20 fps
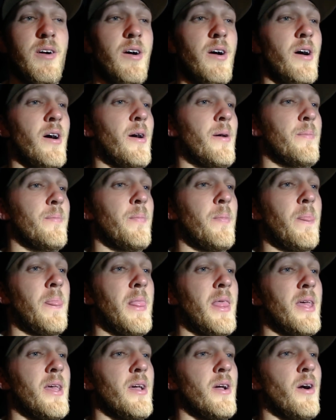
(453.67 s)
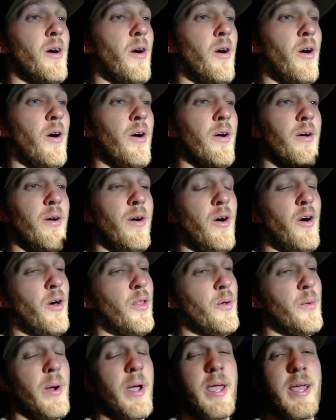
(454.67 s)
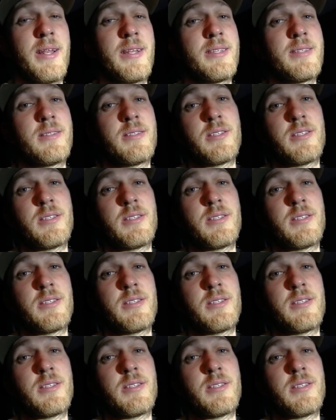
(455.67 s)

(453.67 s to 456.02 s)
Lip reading: all the way